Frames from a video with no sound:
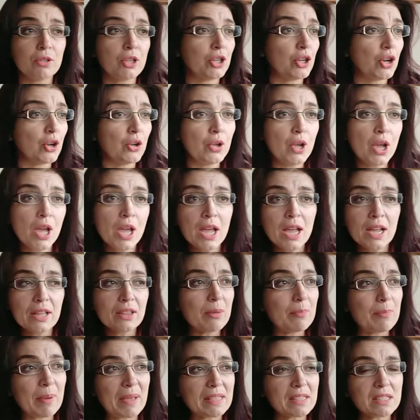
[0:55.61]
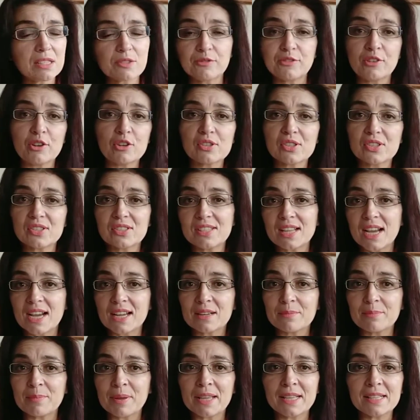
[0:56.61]
the best first
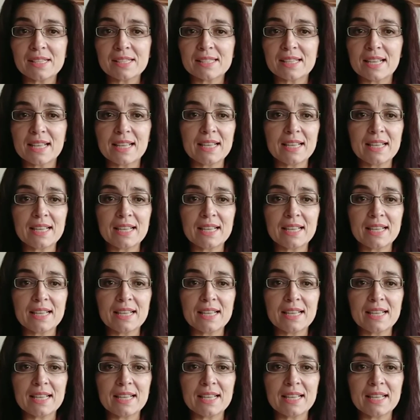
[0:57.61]
starter piece